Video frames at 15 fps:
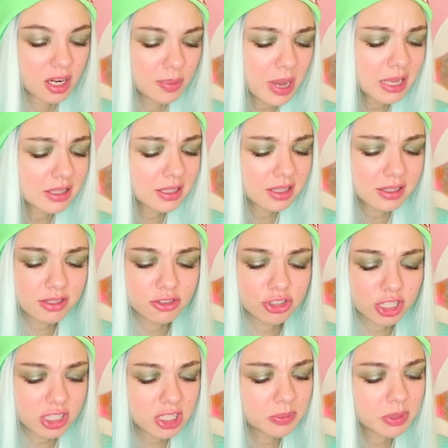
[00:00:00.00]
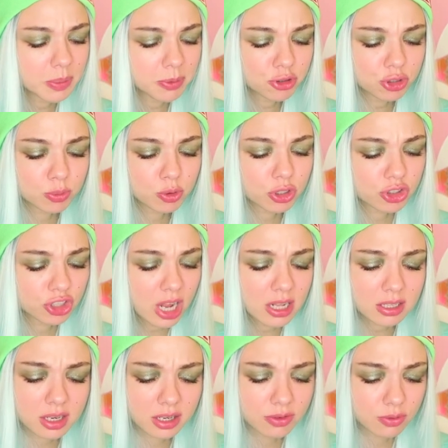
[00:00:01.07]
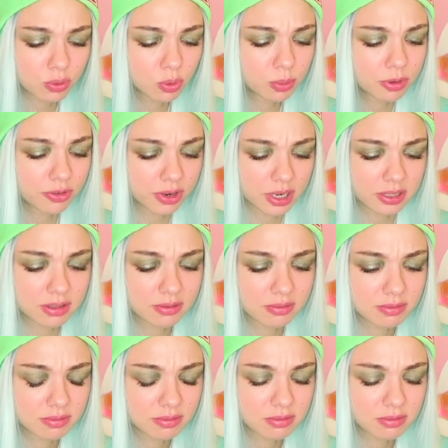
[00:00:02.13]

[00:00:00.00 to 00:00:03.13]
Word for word: Listen guys, I don't really want to kill him.